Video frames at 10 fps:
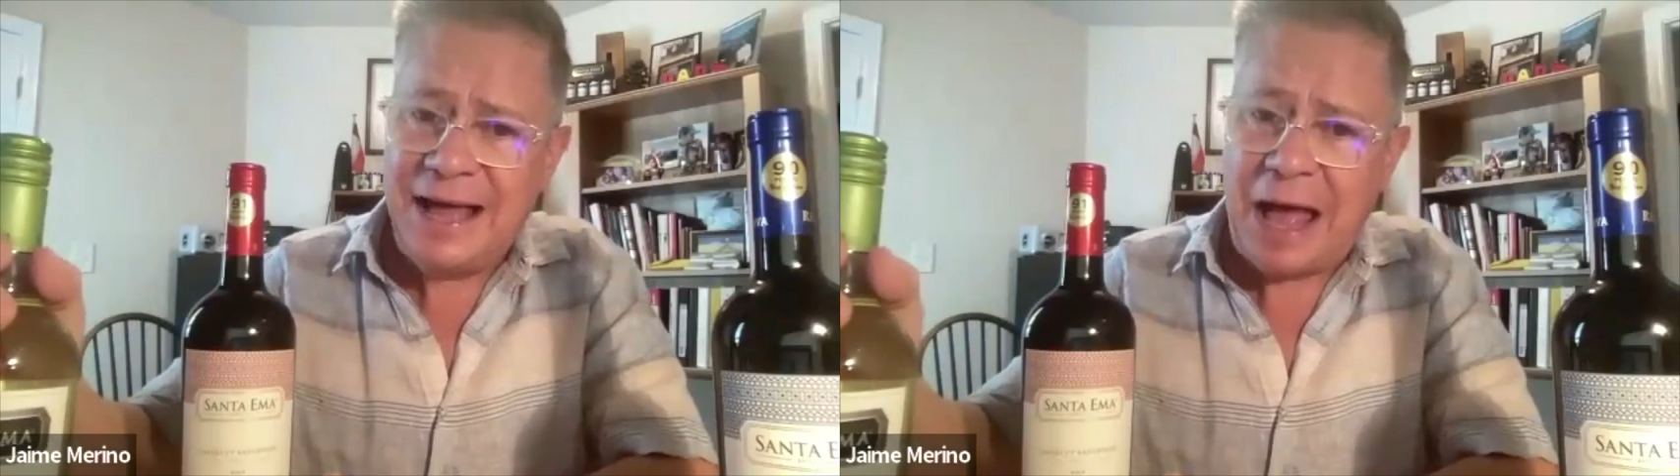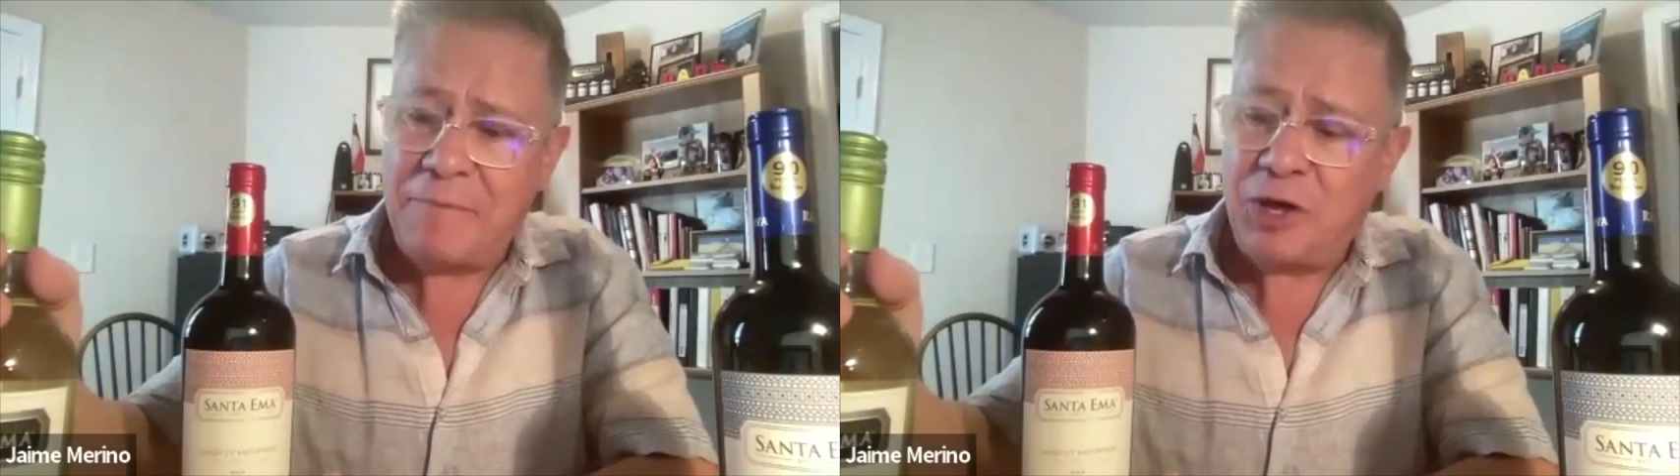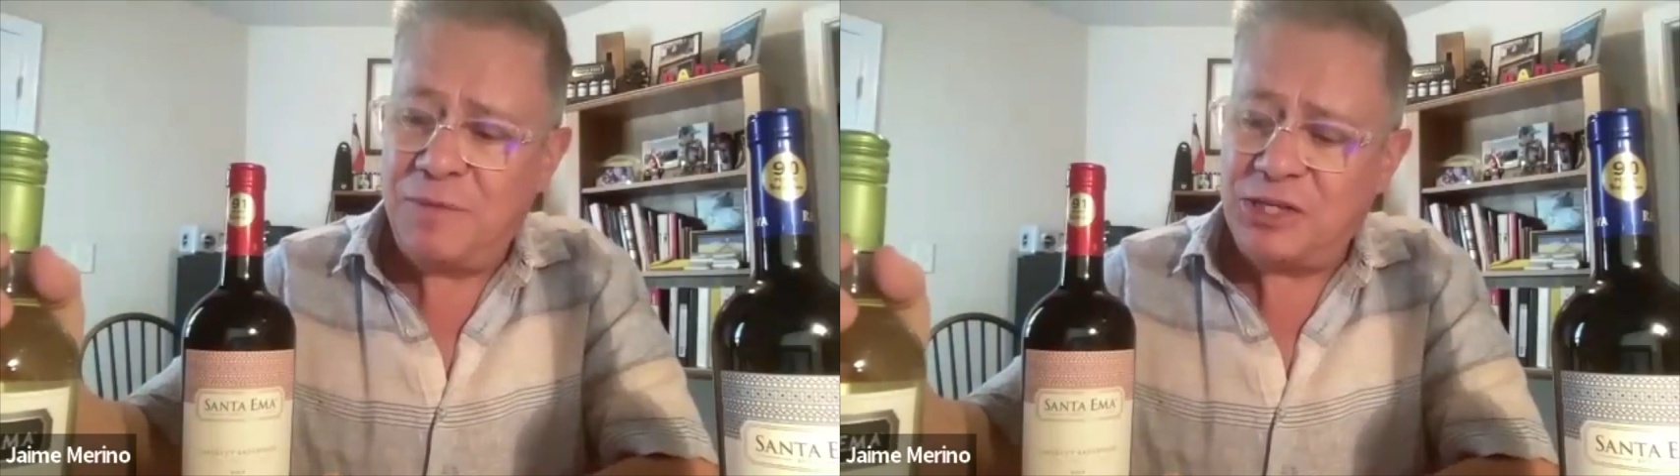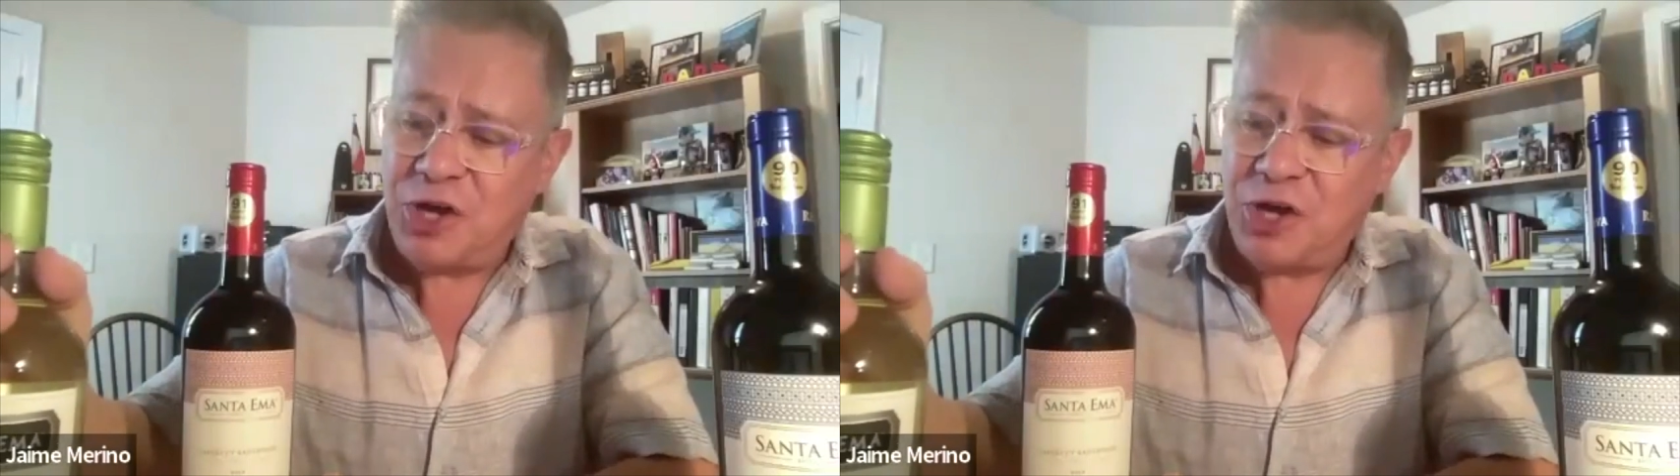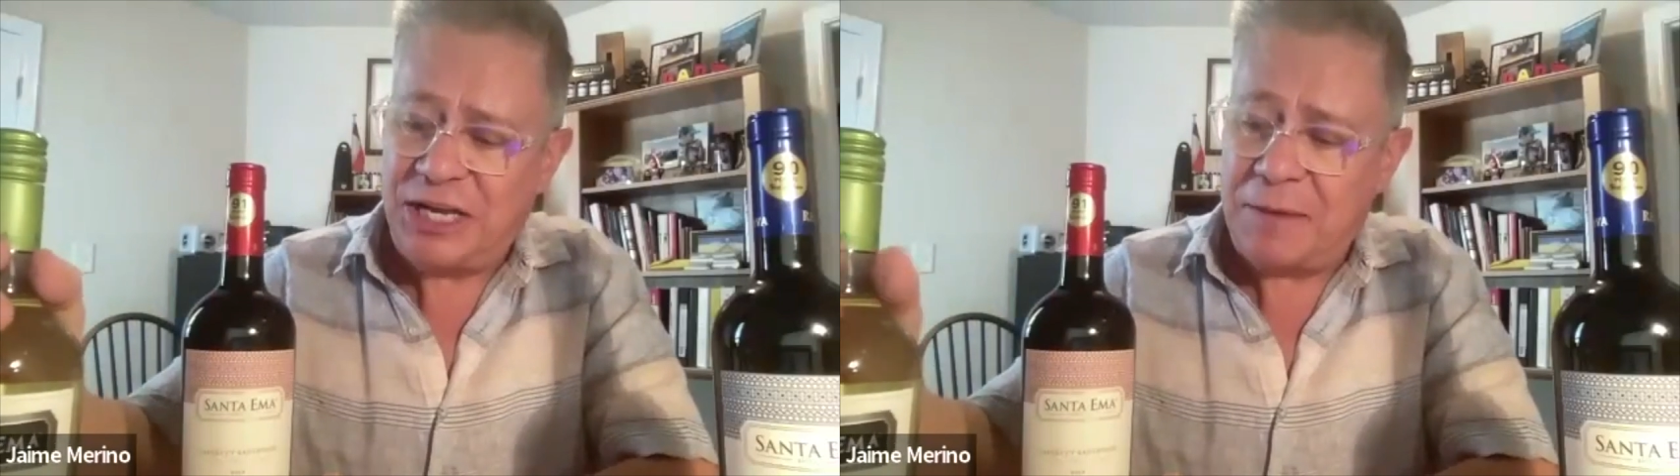I'm going to be
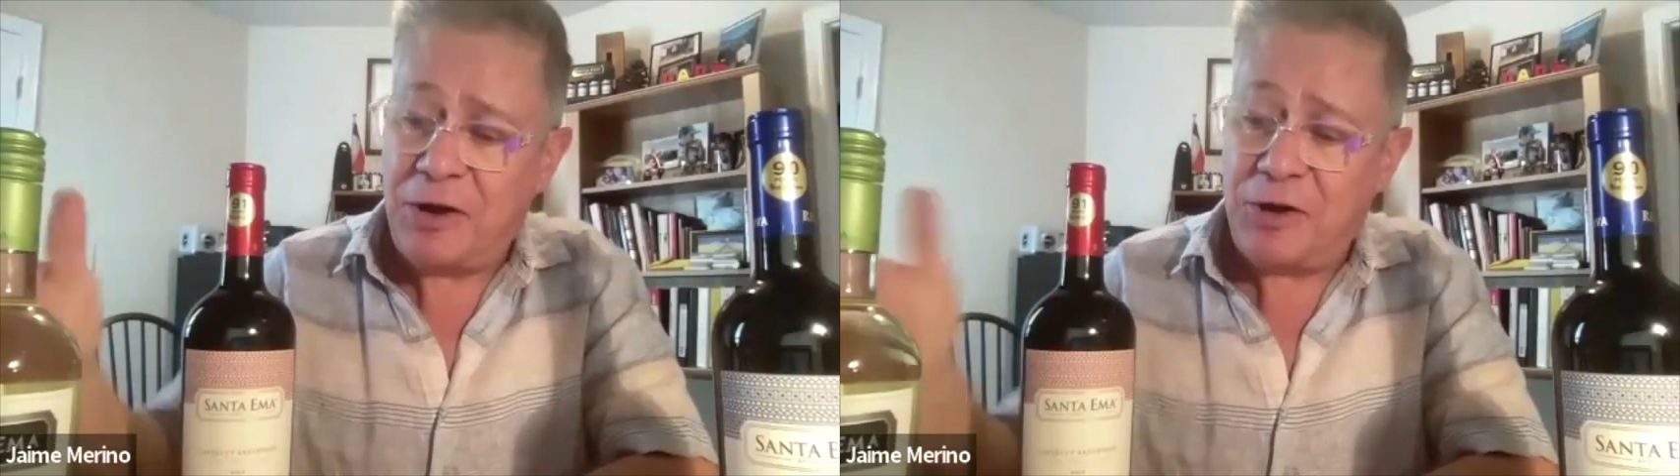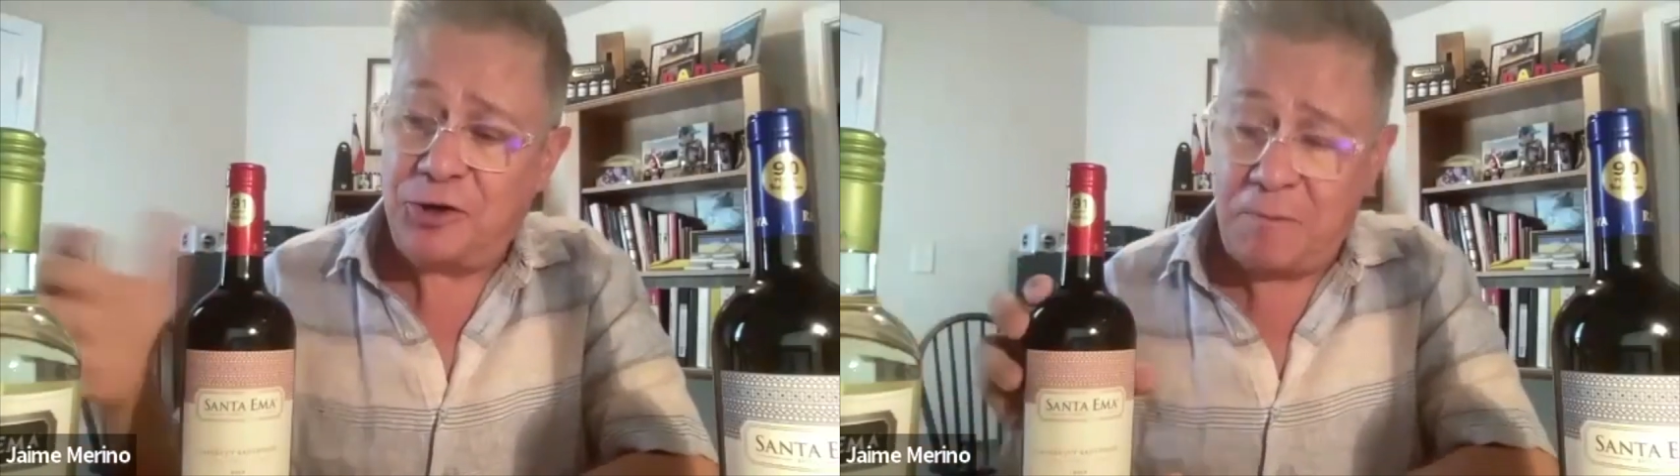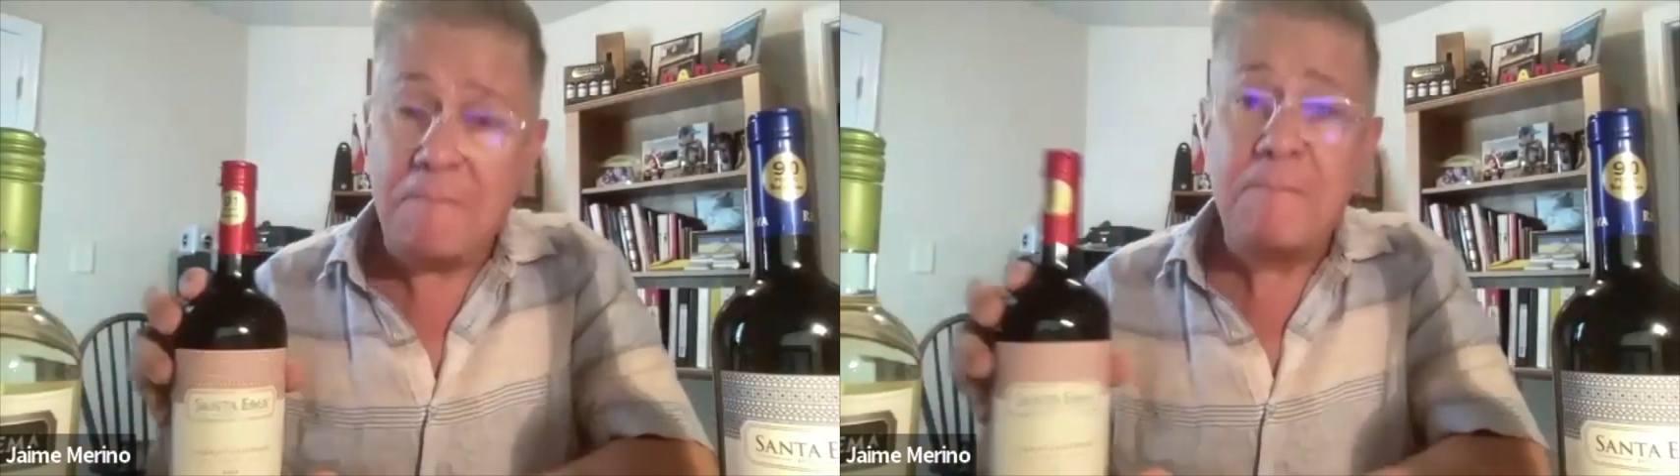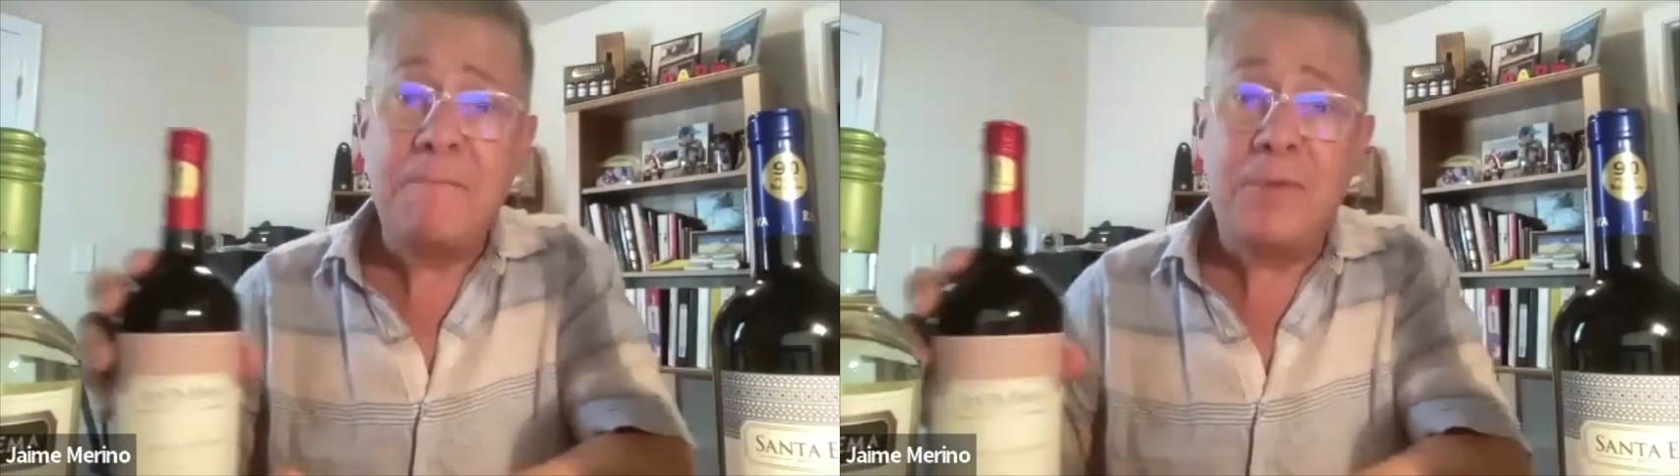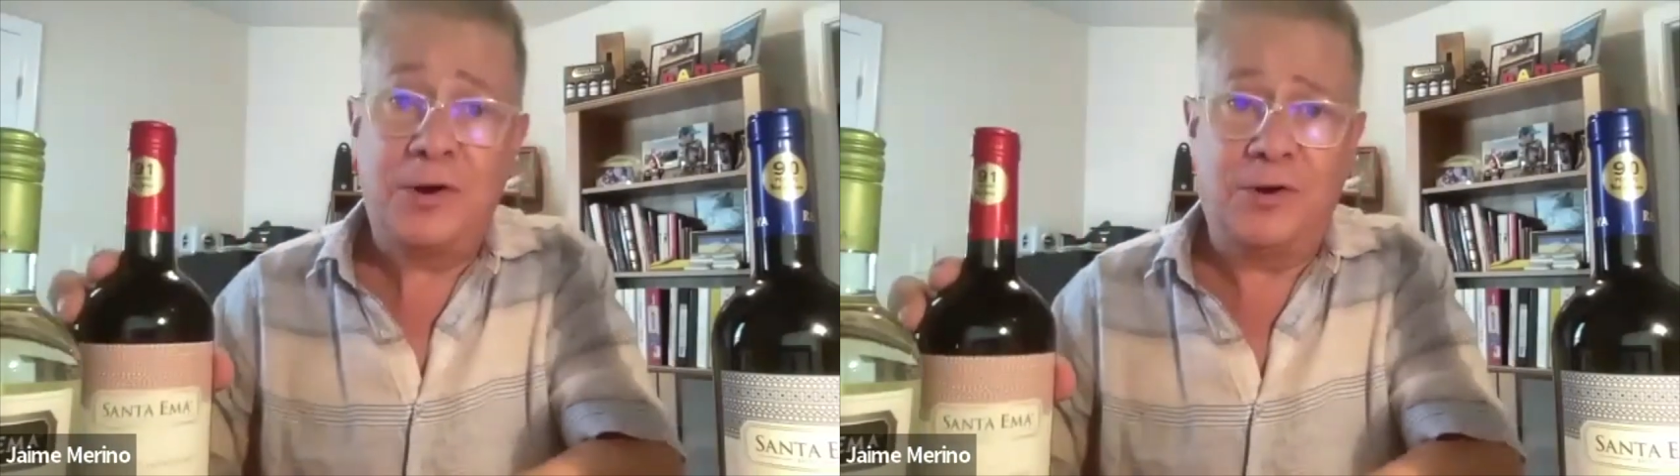talking about
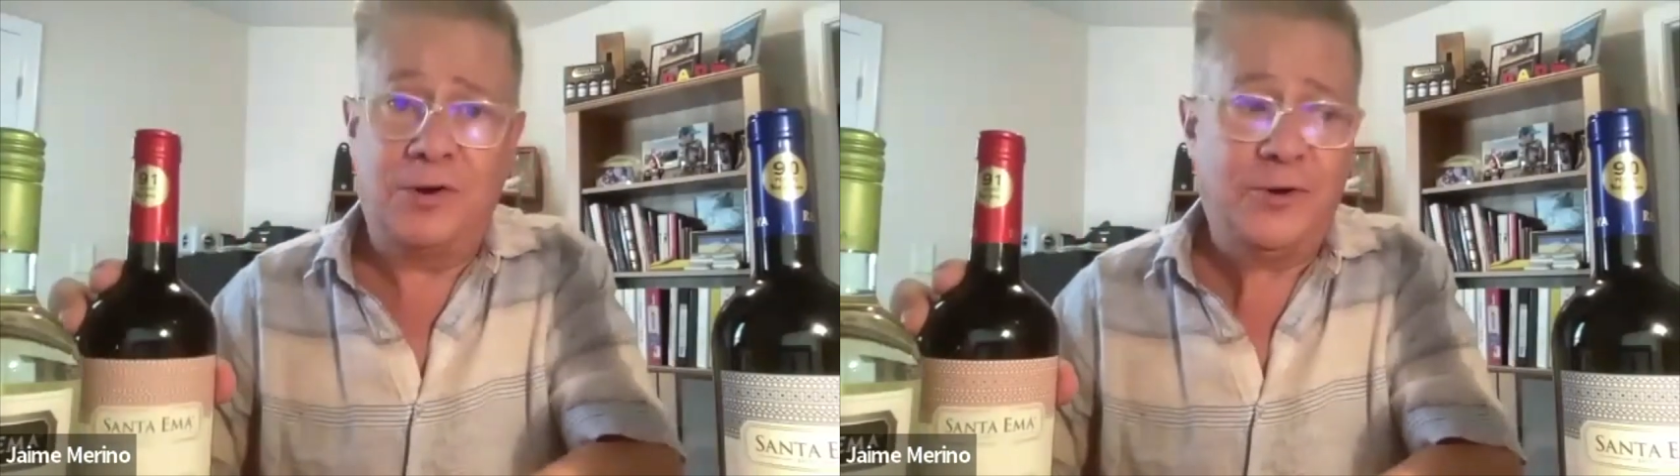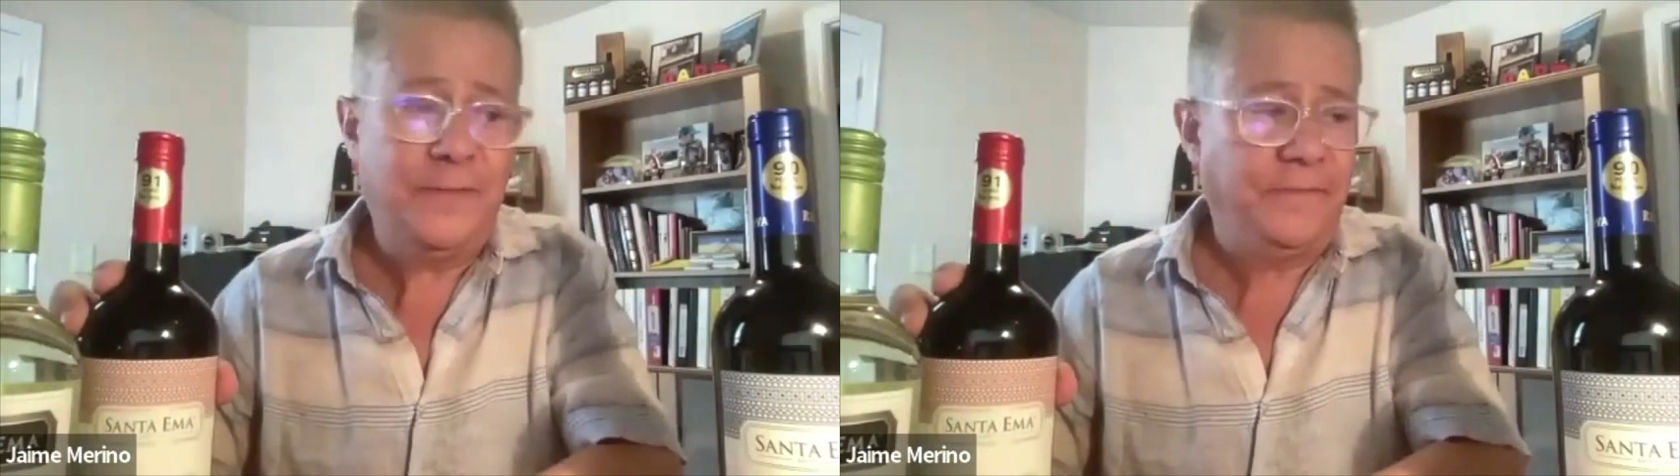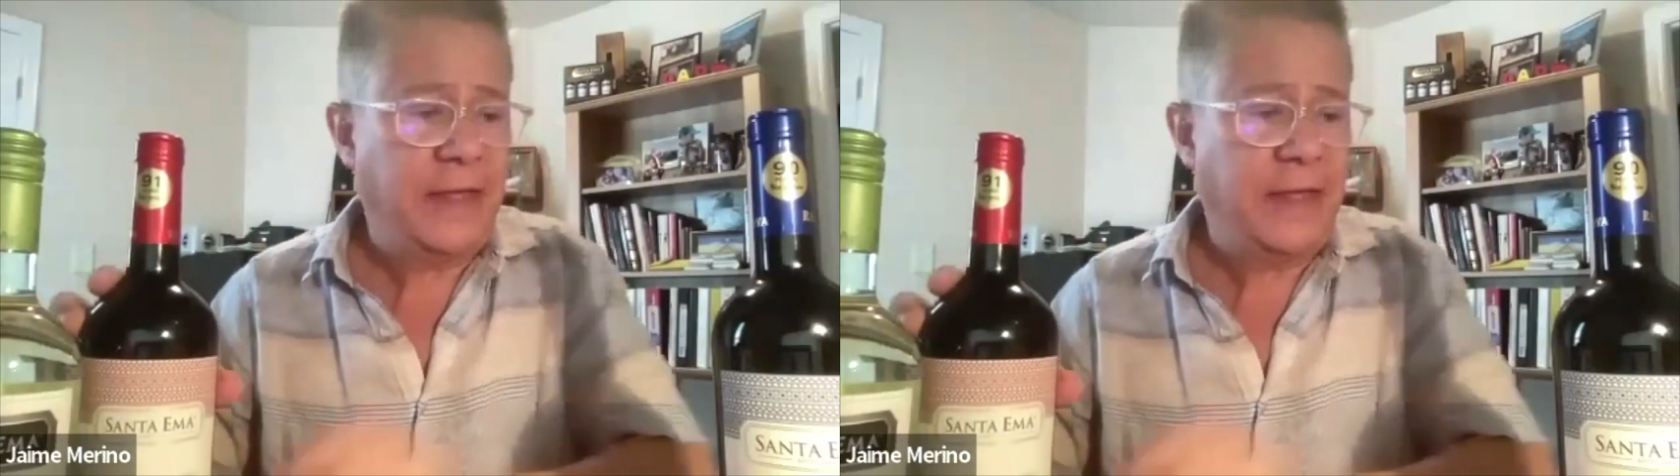Merlot.